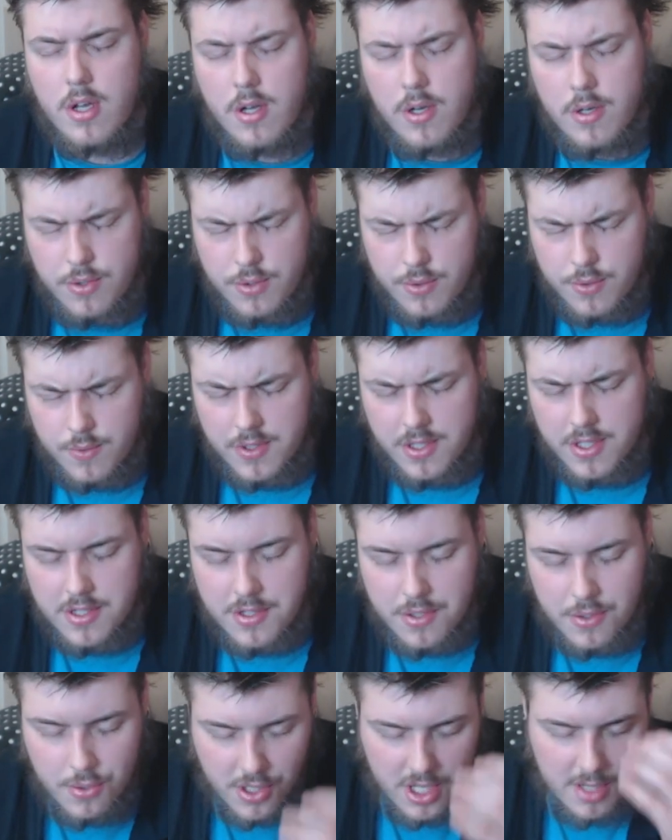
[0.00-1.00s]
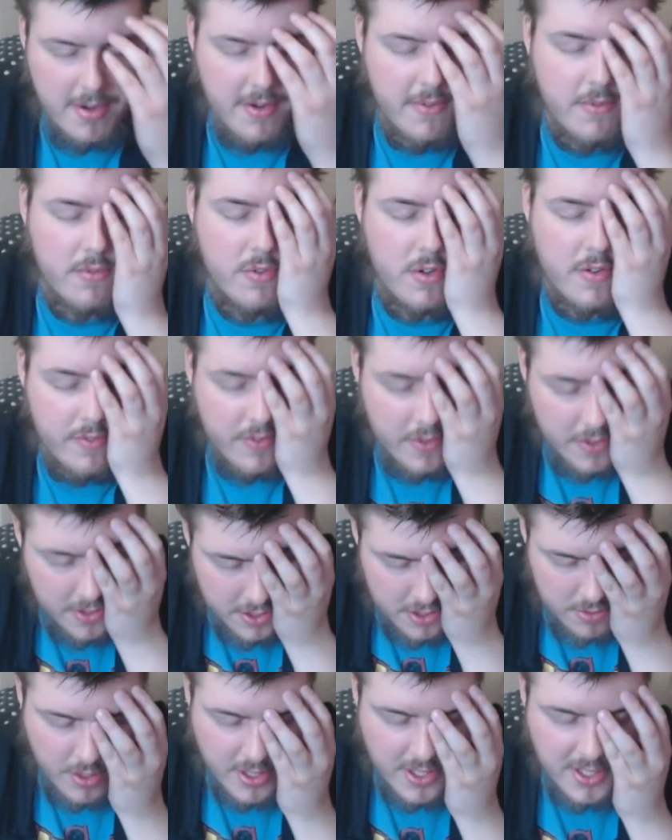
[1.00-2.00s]
Oh, you're talking about
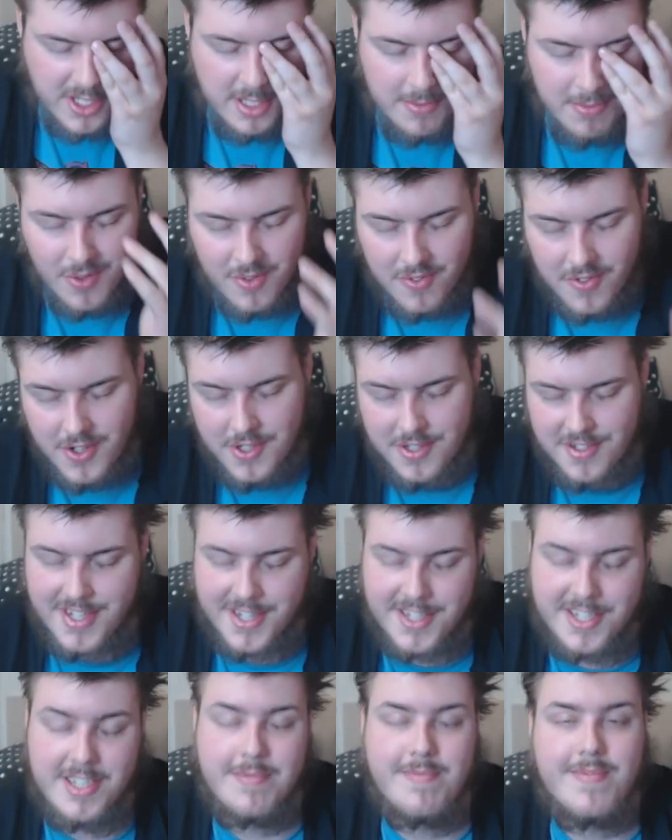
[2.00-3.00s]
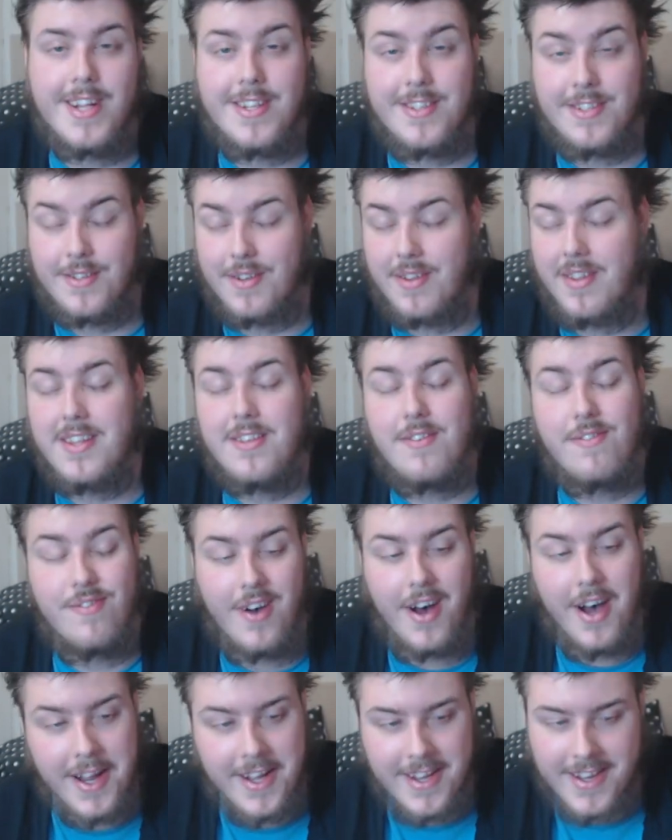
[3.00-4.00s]
reverse racism and reverse sexism. That's
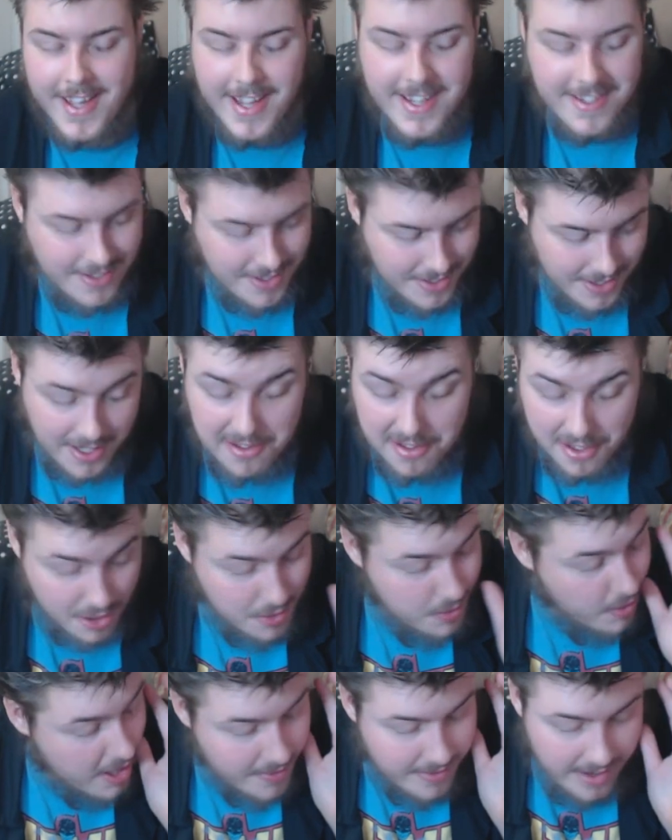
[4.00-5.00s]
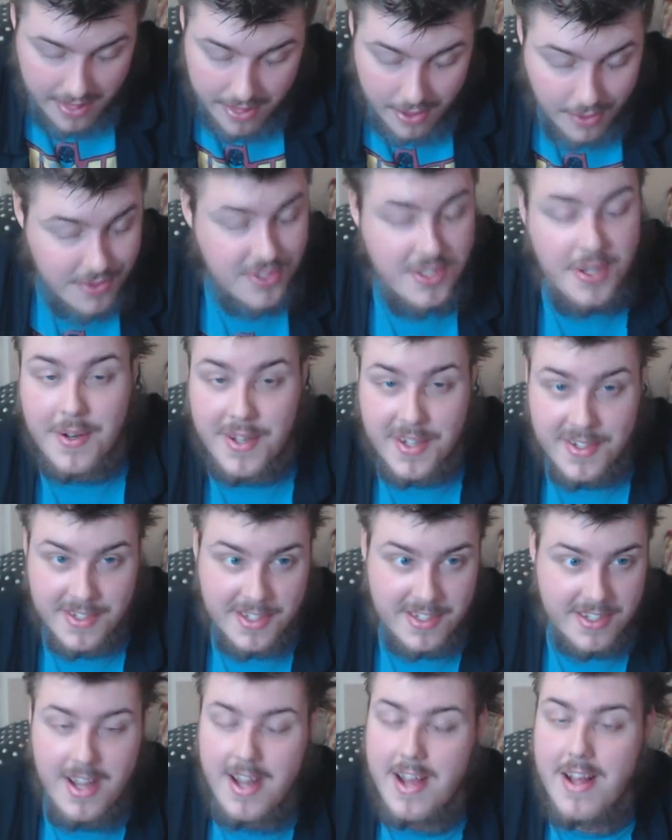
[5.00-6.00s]
fine. Yes, yeah, you're quite right. Those don't
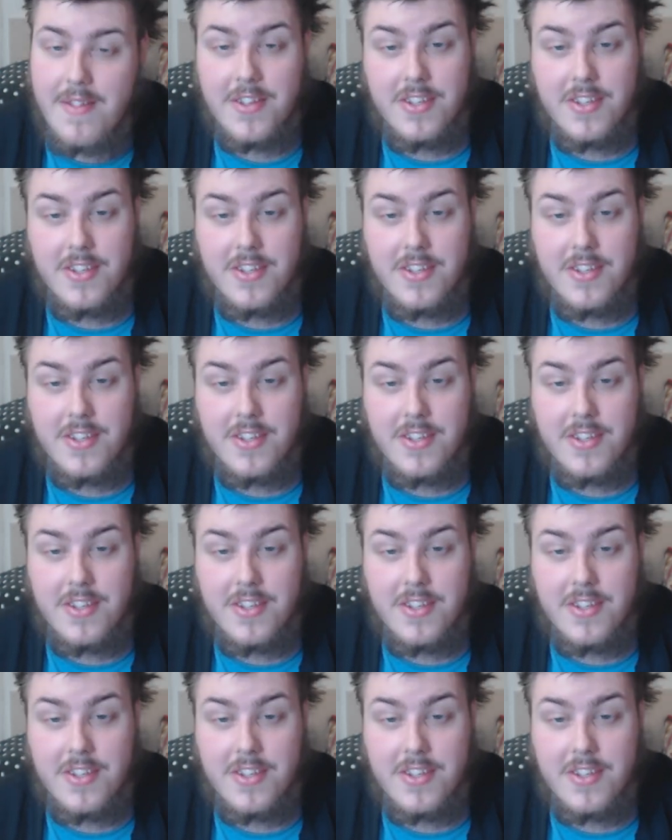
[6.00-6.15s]
exist.